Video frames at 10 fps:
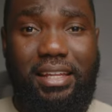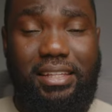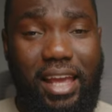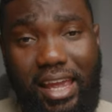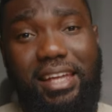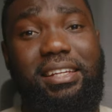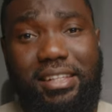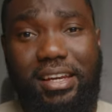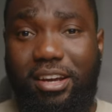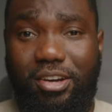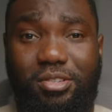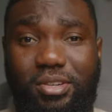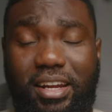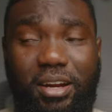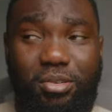The
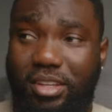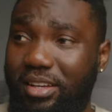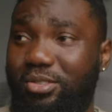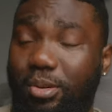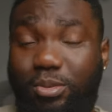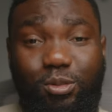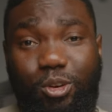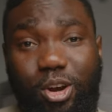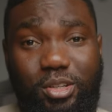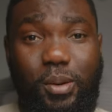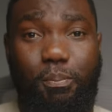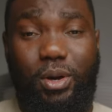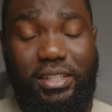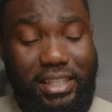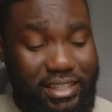8300, I don't think it's up to
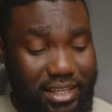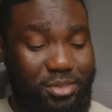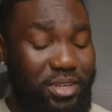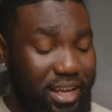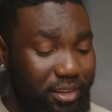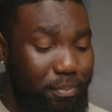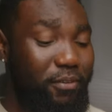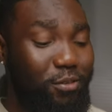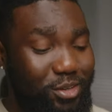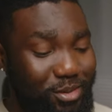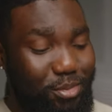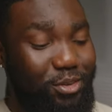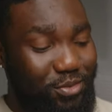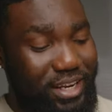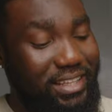$400. I literally had to pay
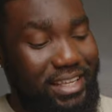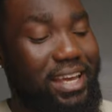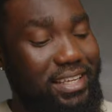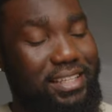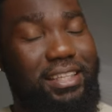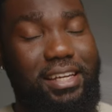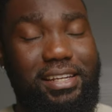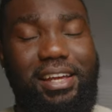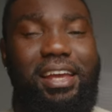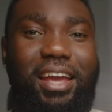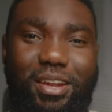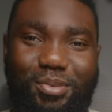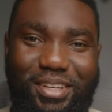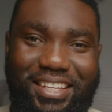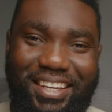$400 for that tiny thing.
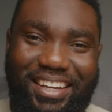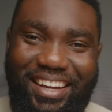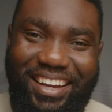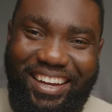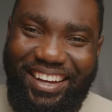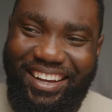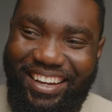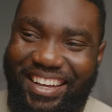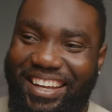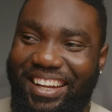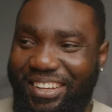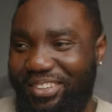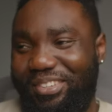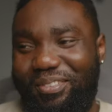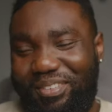Anyways,
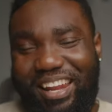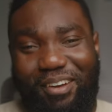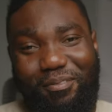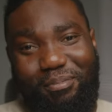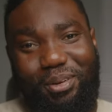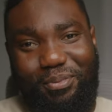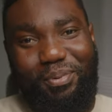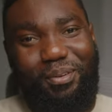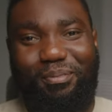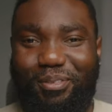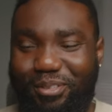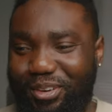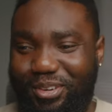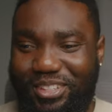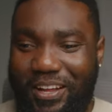that's something I have bought people for
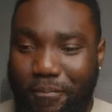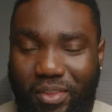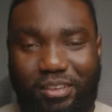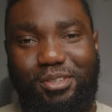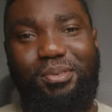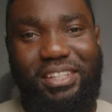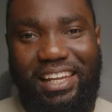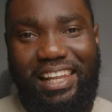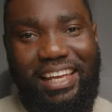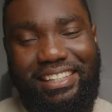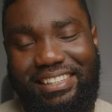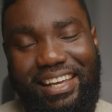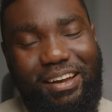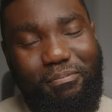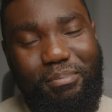photos. I shot with their lights,
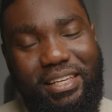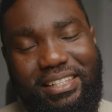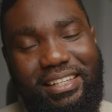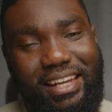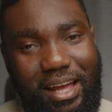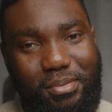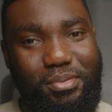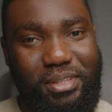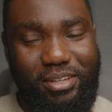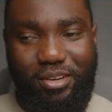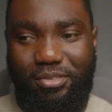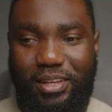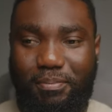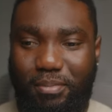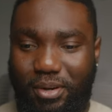they are amazing, absolutely love
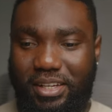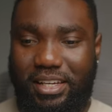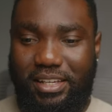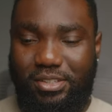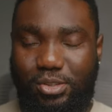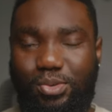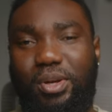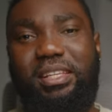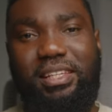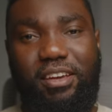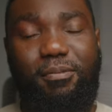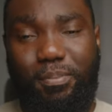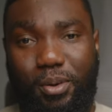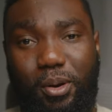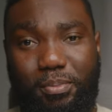them. But just wanted to
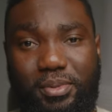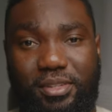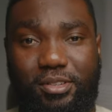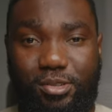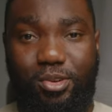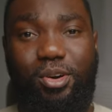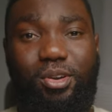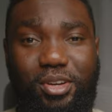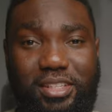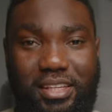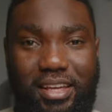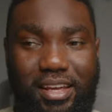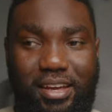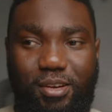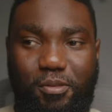give props to Godox
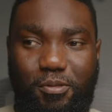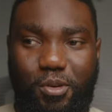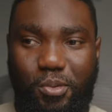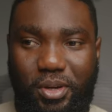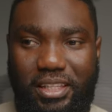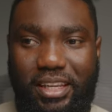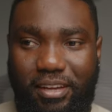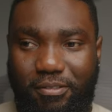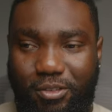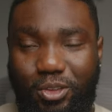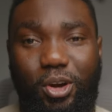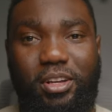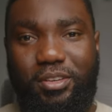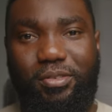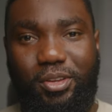for what they've
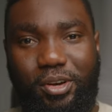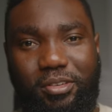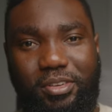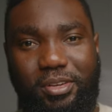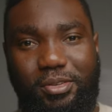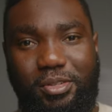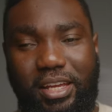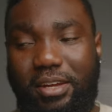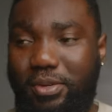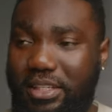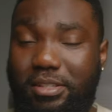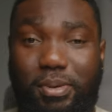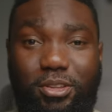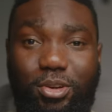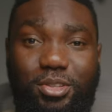done in the photography industry. Anyways, this is
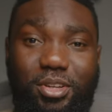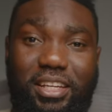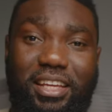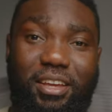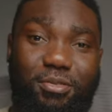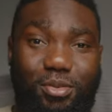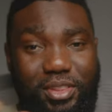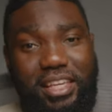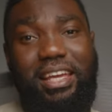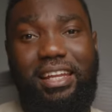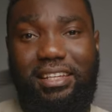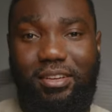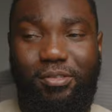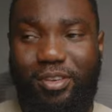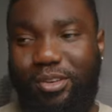my thoughts on it. If you think any
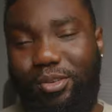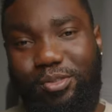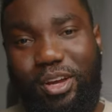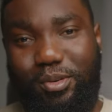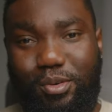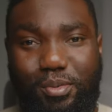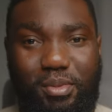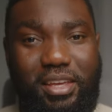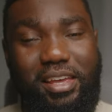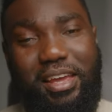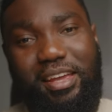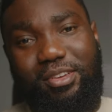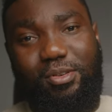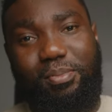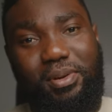different, or if you agree with me,
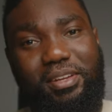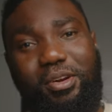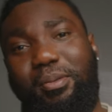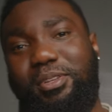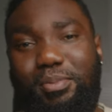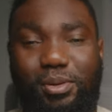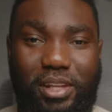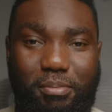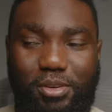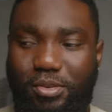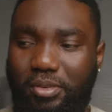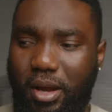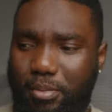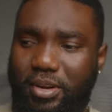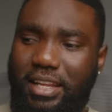you know, put it in the comments below. Let me know.
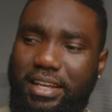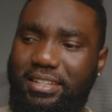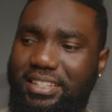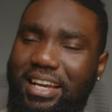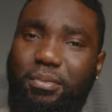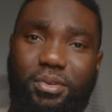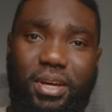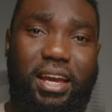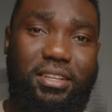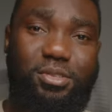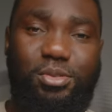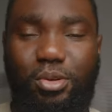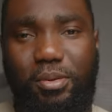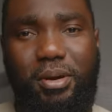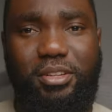I'll be right there to chat with you guys, just
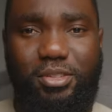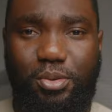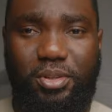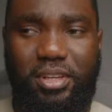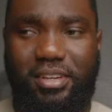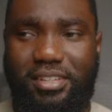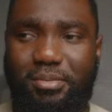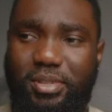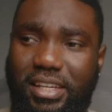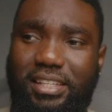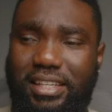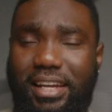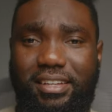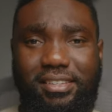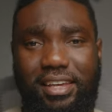talk about this whole thing, because I'm really
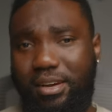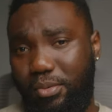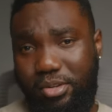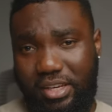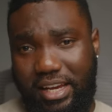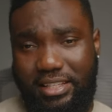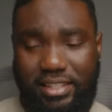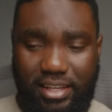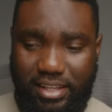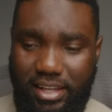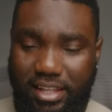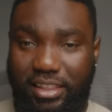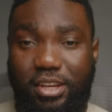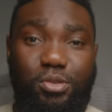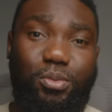excited to hear what you guys think.
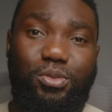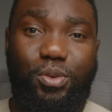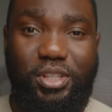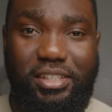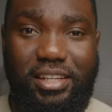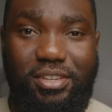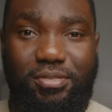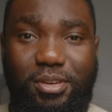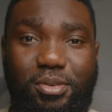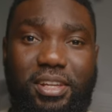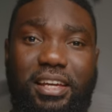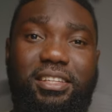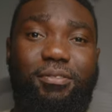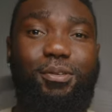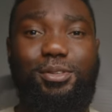Thank you so much for watching today's video. Like I
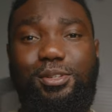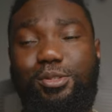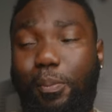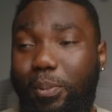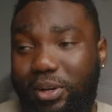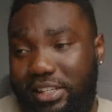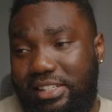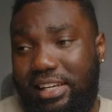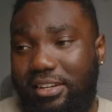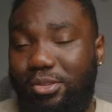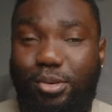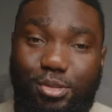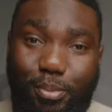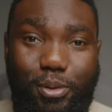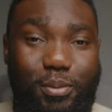said, if you want to support this channel, you want to
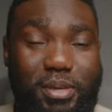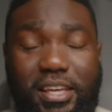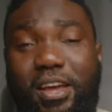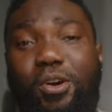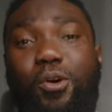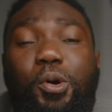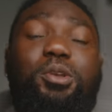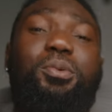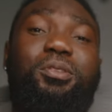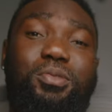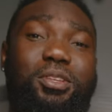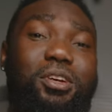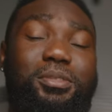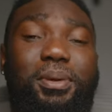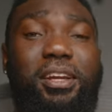support me, or you want to
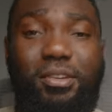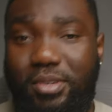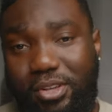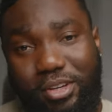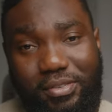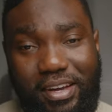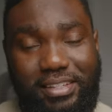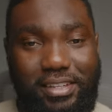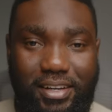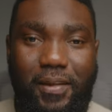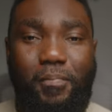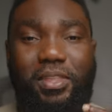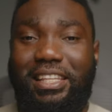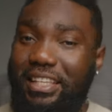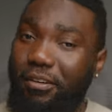retouch better, retouch faster,
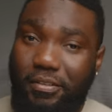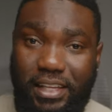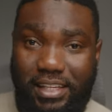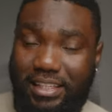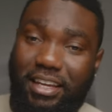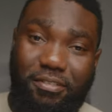definitely